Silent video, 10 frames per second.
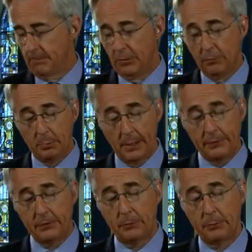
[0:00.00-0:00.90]
you've
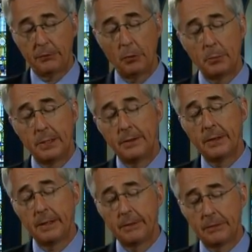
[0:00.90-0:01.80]
blessed us with so many
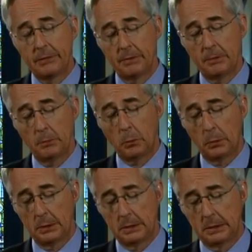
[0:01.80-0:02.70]
things,
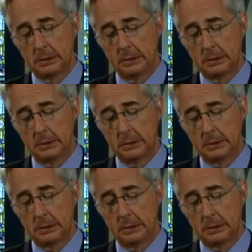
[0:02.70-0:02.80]
Lord.